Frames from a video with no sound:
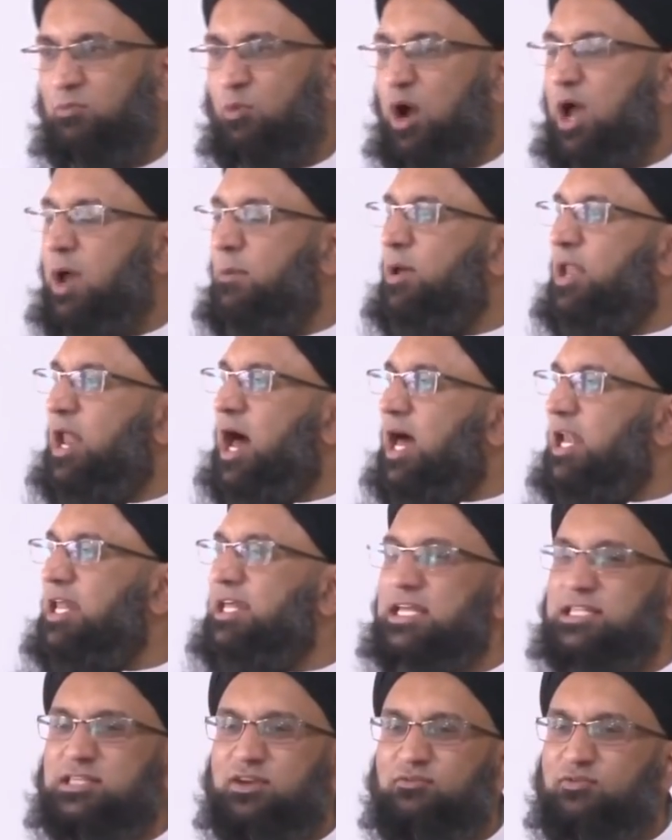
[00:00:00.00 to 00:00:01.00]
Muhammad
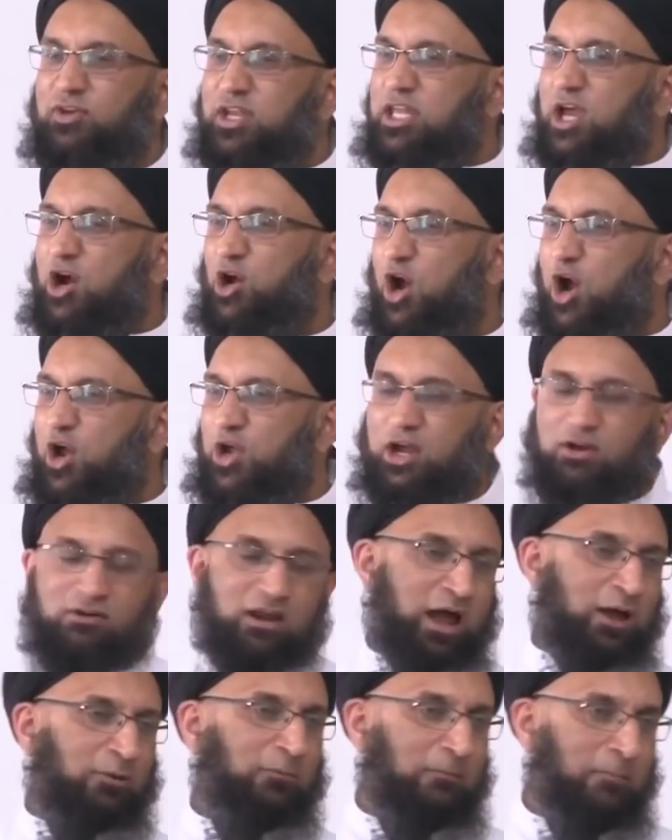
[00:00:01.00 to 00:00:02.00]
Ali is a video going
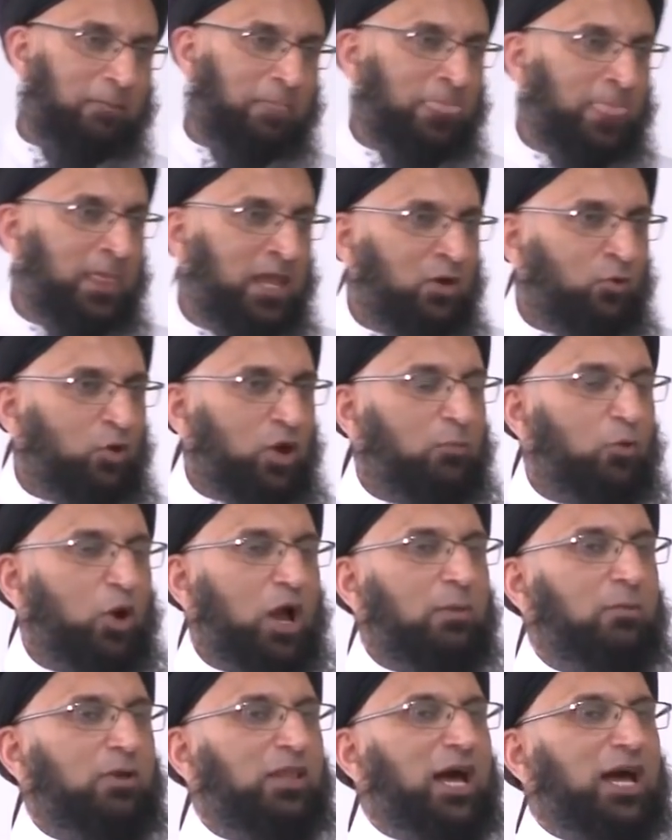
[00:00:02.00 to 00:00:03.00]
around where
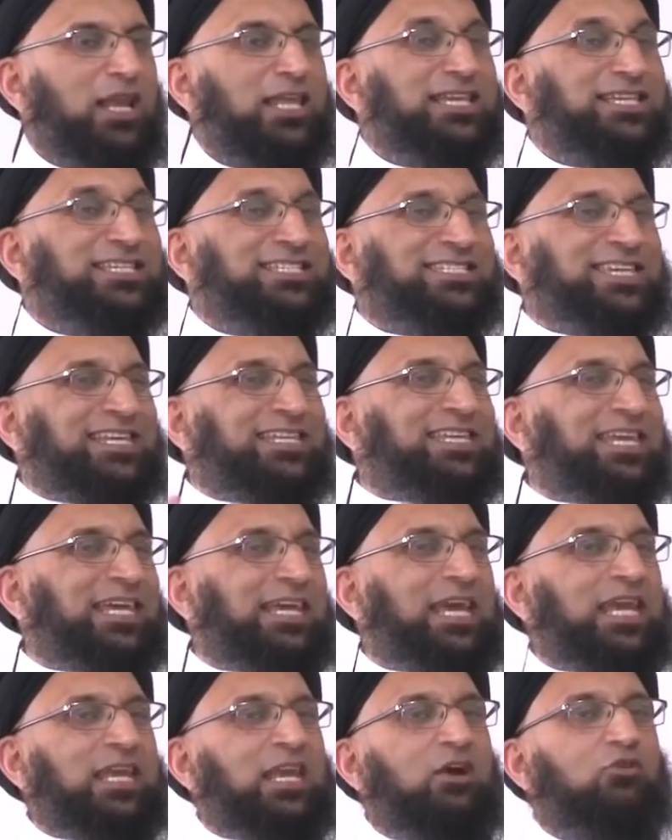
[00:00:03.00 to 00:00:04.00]
Muhammad Ali is
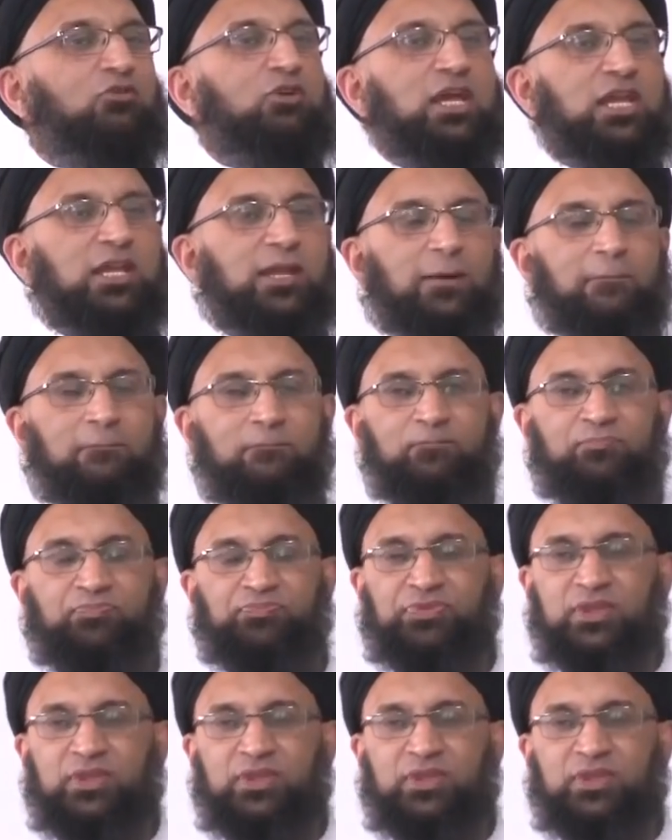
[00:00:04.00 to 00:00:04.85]
sitting in arena.